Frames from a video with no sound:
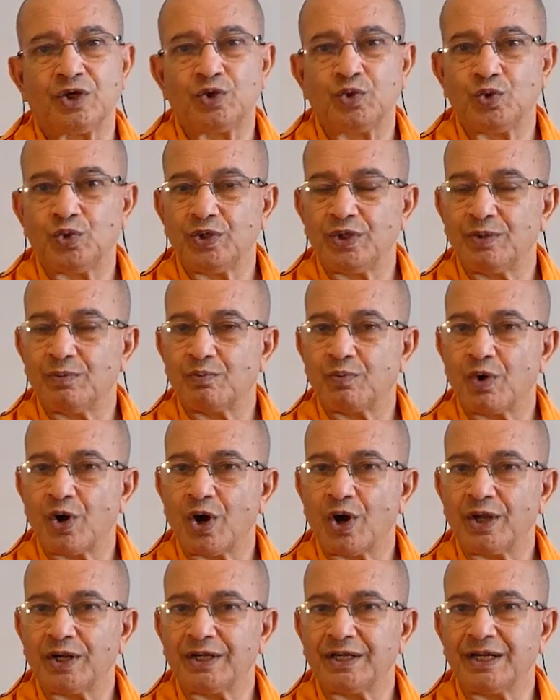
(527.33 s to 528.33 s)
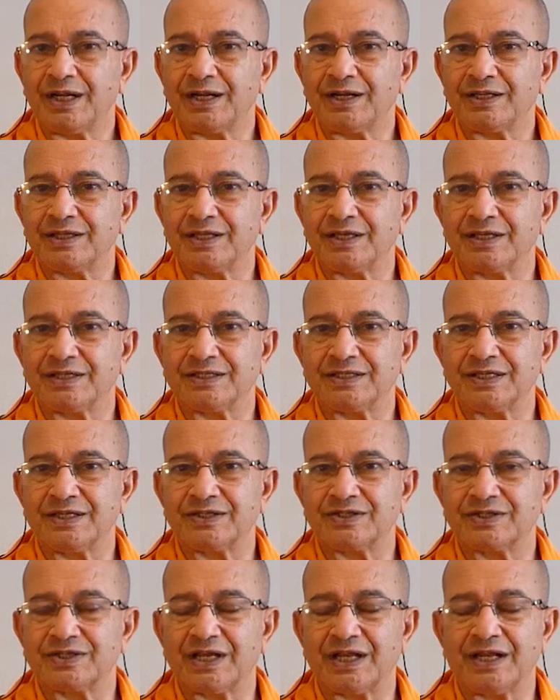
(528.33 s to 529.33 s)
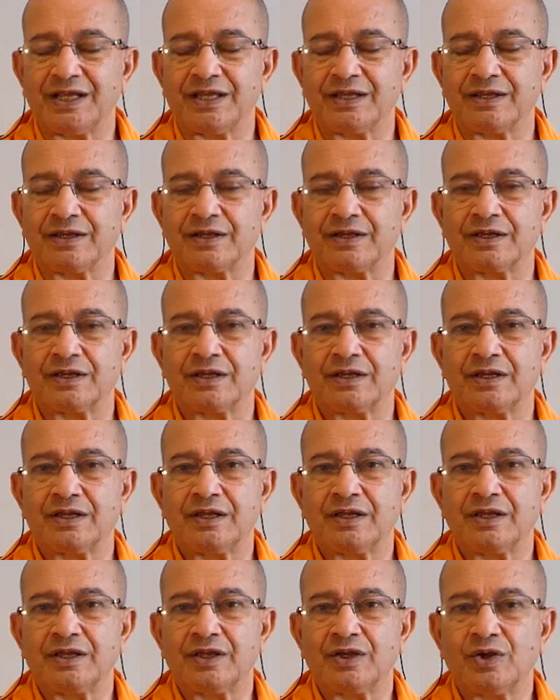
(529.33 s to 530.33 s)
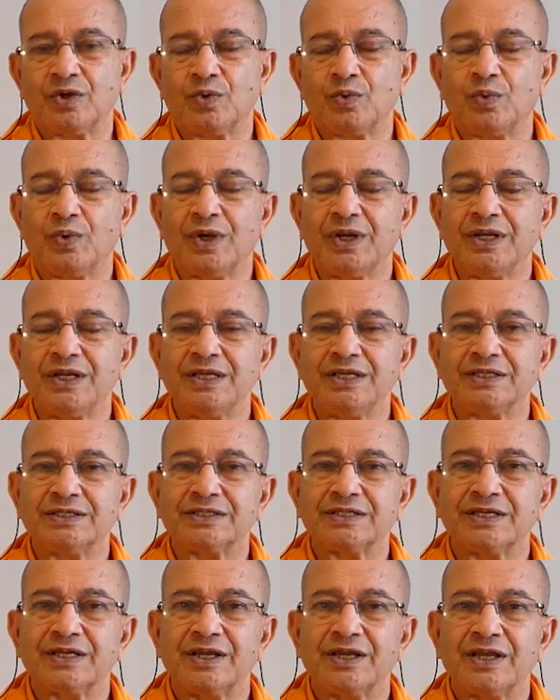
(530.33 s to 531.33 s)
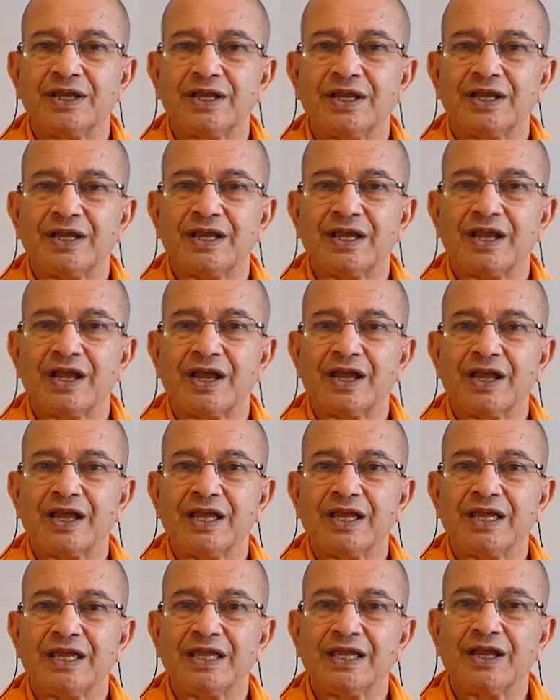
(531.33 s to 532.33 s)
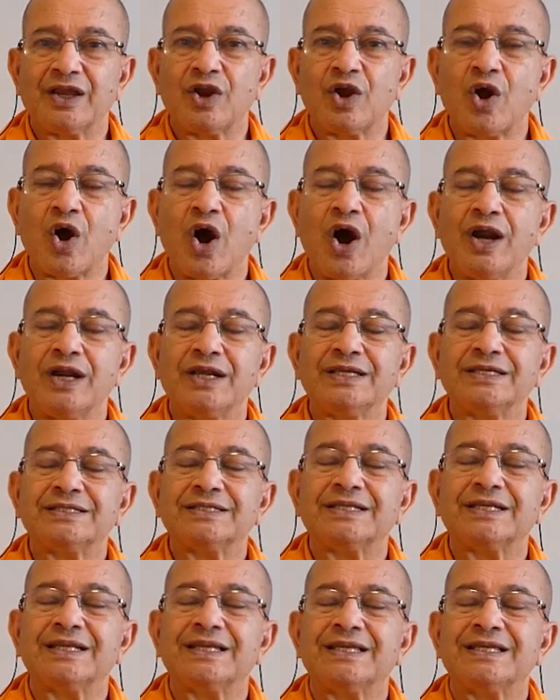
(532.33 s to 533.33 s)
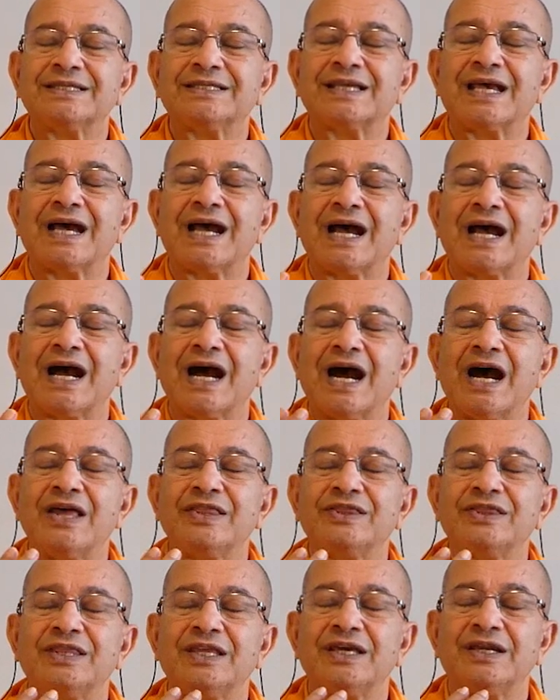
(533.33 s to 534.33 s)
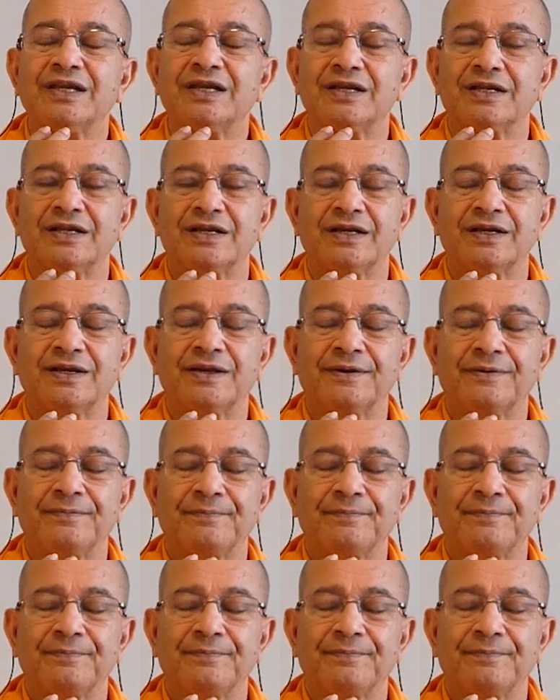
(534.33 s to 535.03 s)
2 important things he is telling. One is, God is in his antaranga,